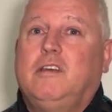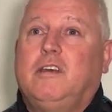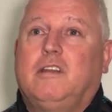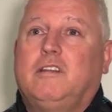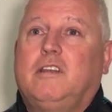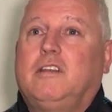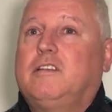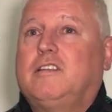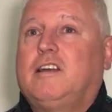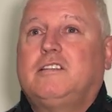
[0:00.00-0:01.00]
And I
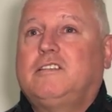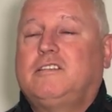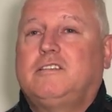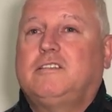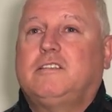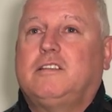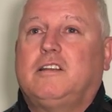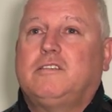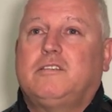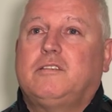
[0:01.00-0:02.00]
think that's
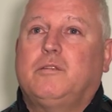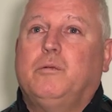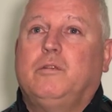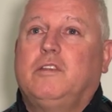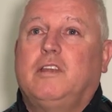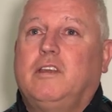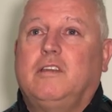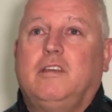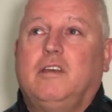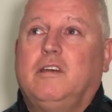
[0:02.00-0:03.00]
the one thing
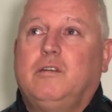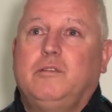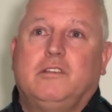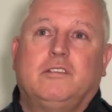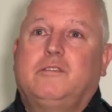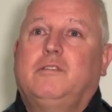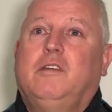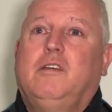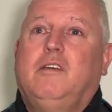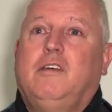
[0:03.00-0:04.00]

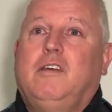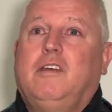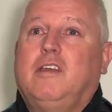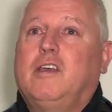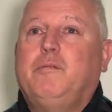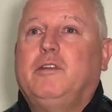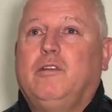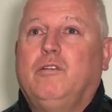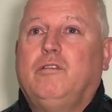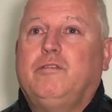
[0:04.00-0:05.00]
he gave me the
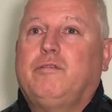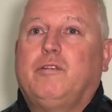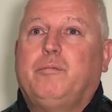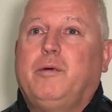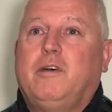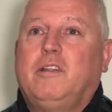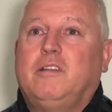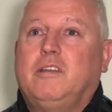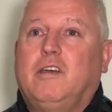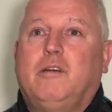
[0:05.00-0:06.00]
love of football.
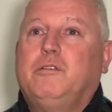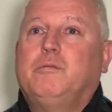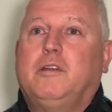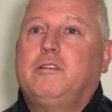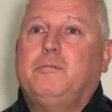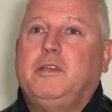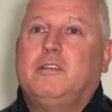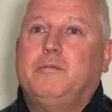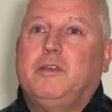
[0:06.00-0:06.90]
He always wanted me to be